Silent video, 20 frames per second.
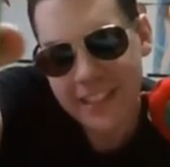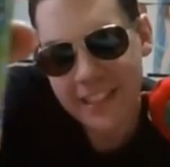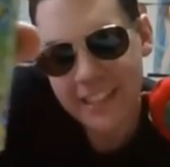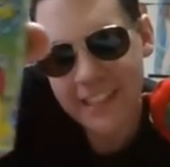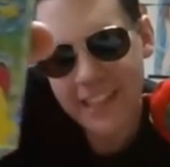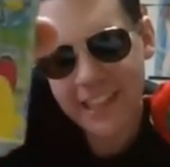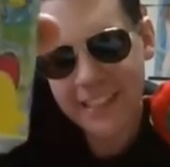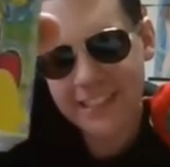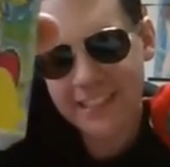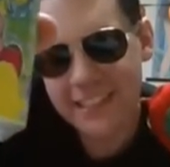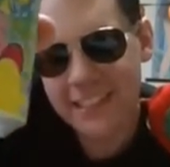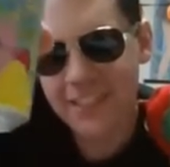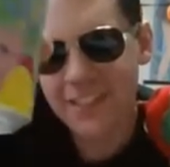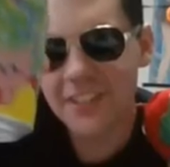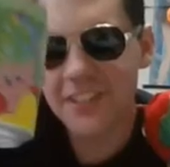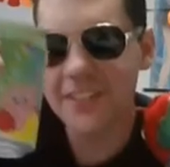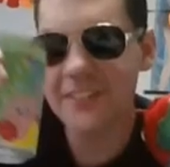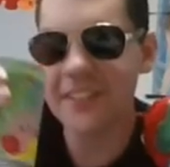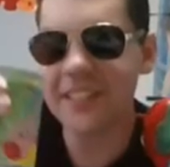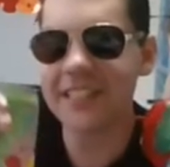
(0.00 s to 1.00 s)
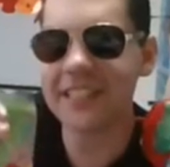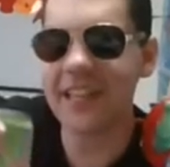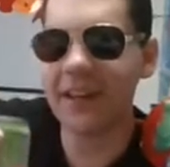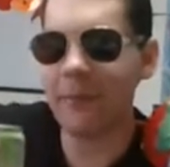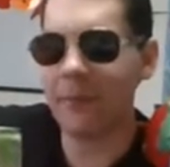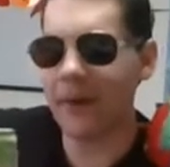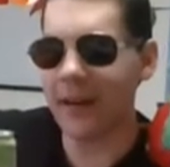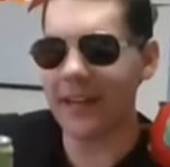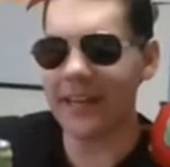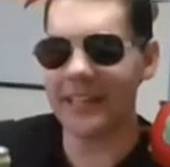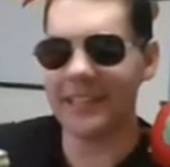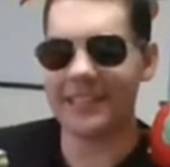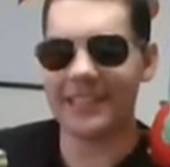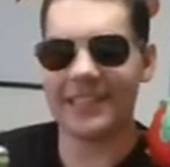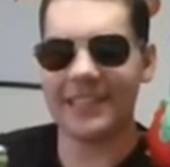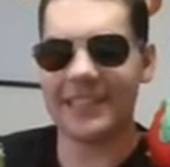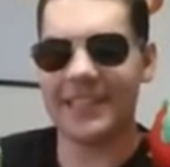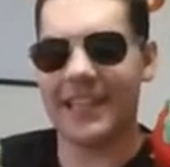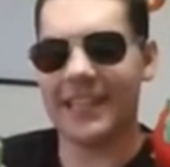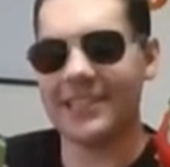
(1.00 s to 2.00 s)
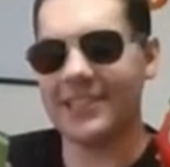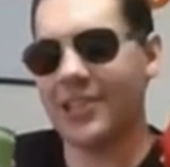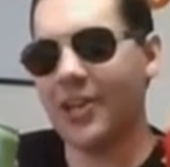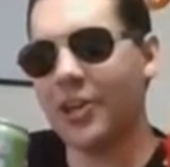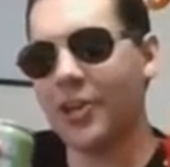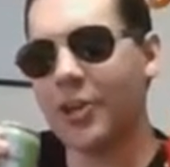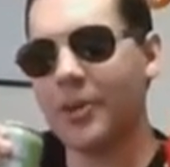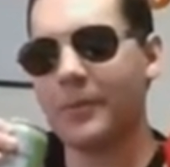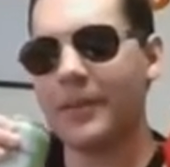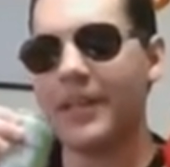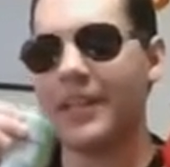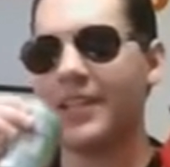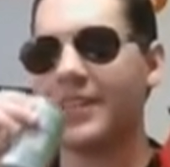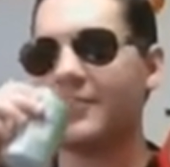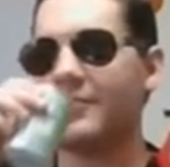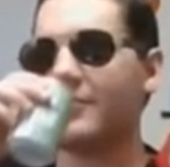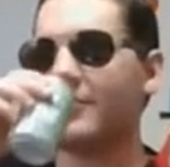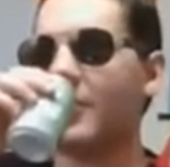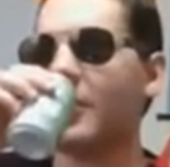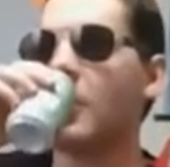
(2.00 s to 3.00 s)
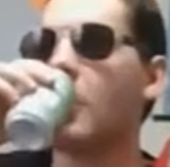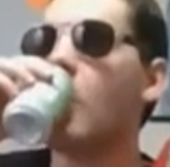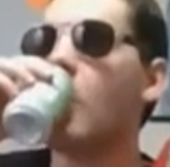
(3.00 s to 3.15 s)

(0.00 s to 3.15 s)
That's the only reason I bought it is cuz it has Kirby on the front.